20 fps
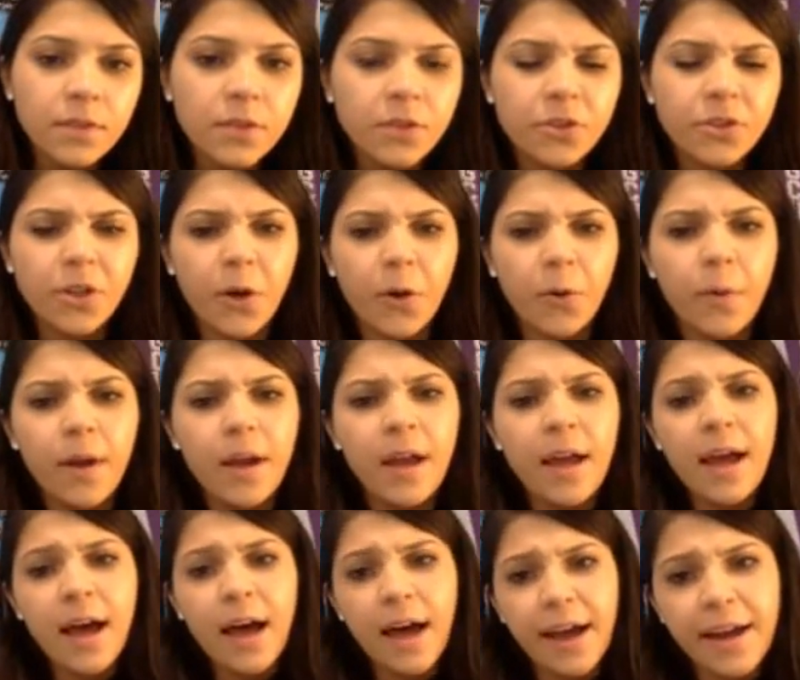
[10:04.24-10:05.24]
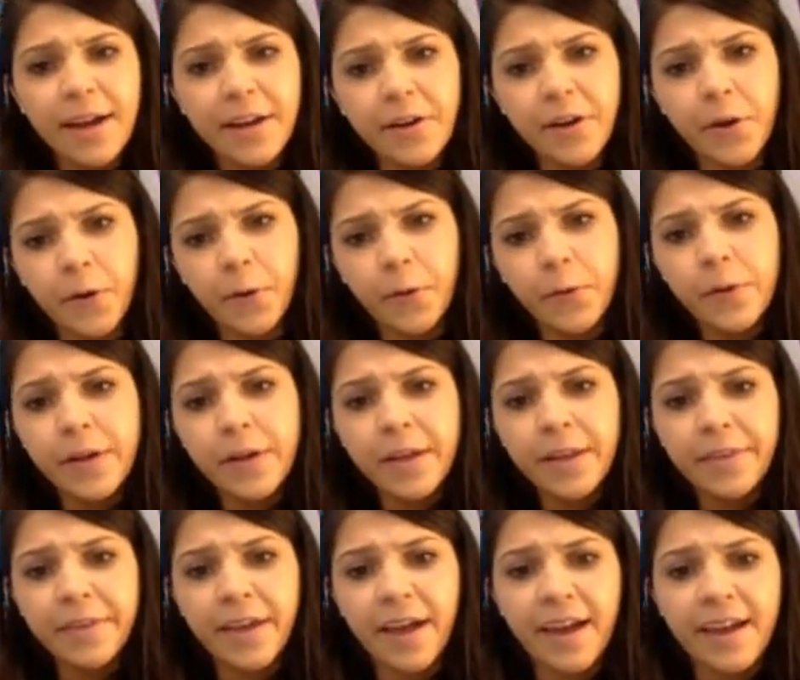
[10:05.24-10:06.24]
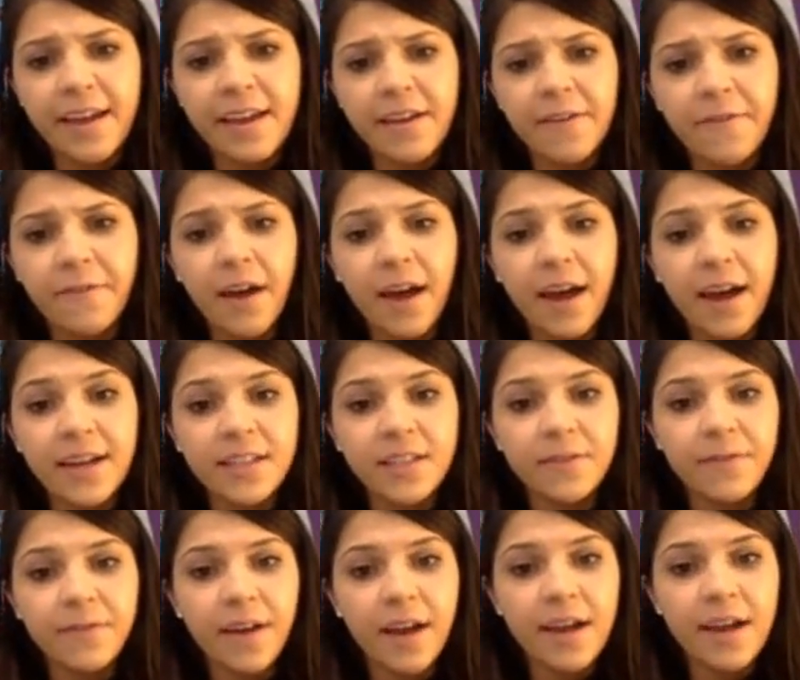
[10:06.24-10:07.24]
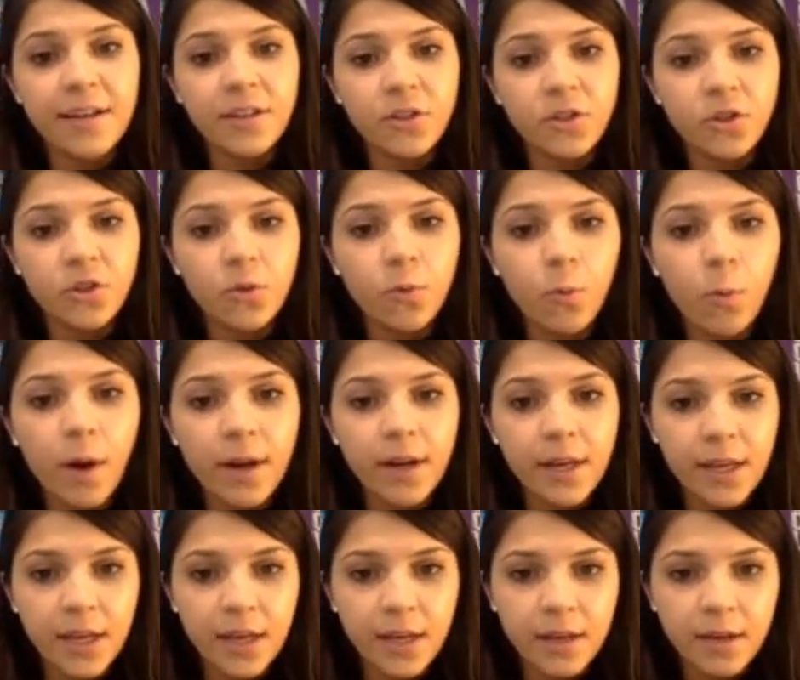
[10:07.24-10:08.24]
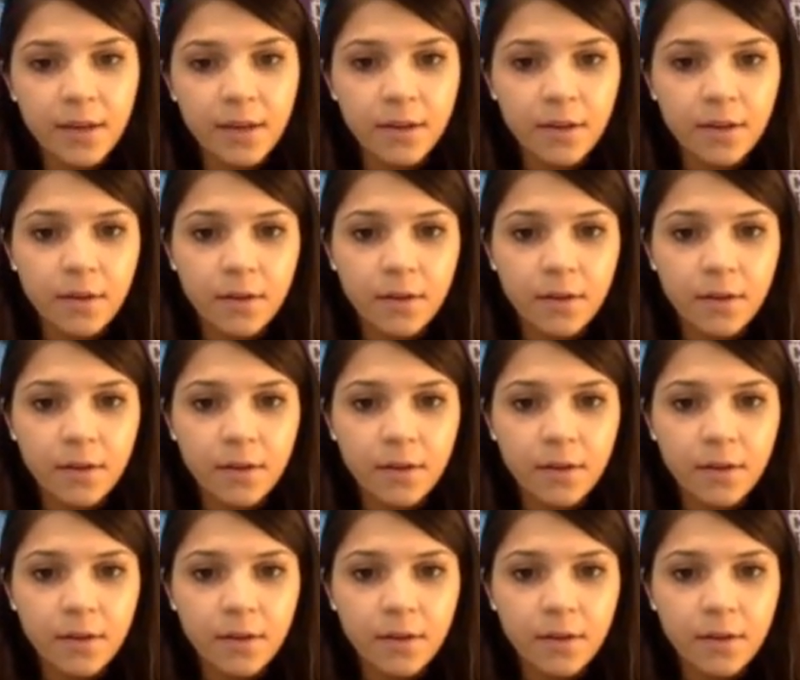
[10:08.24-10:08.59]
So I know that if I divide 10